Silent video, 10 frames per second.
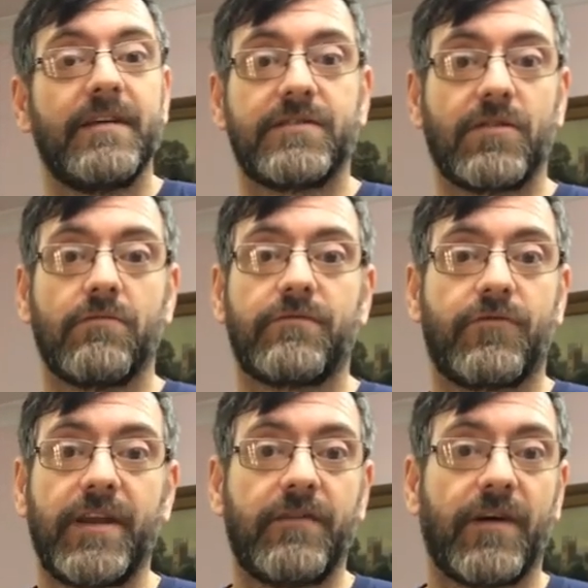sold
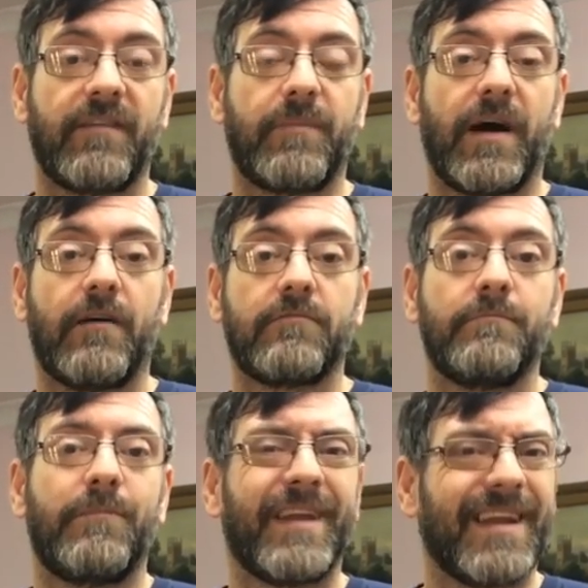for
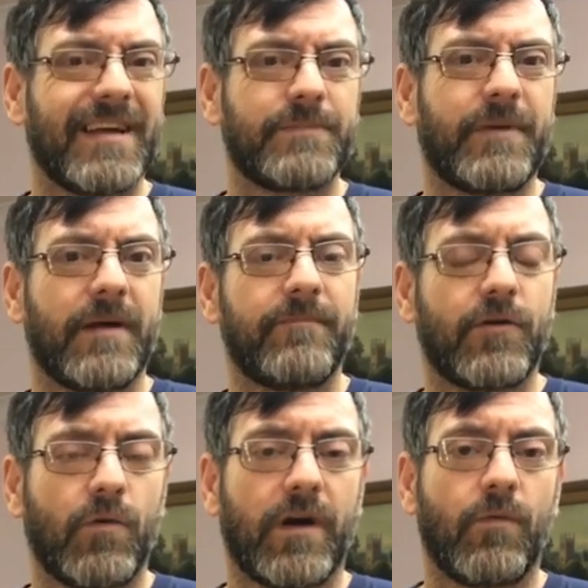£85, but it has been up
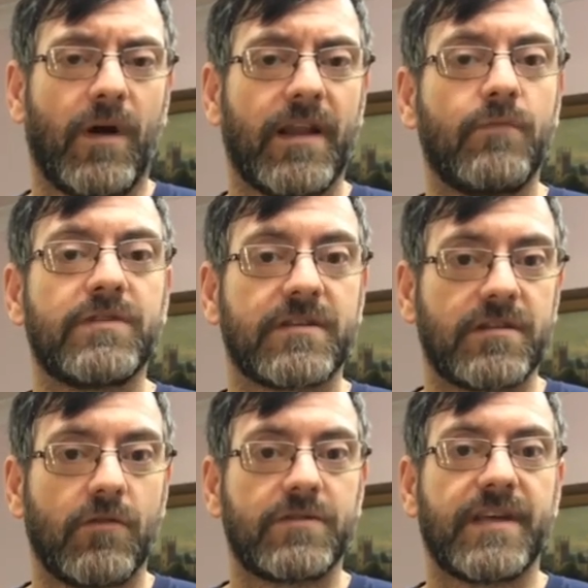for quite a while, it was a
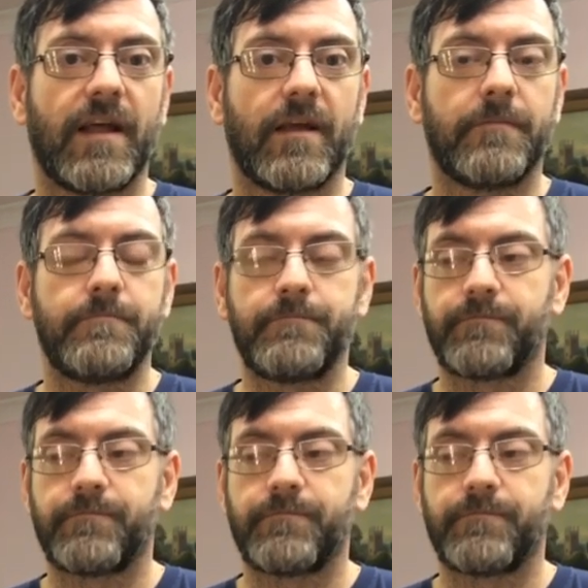slow seller.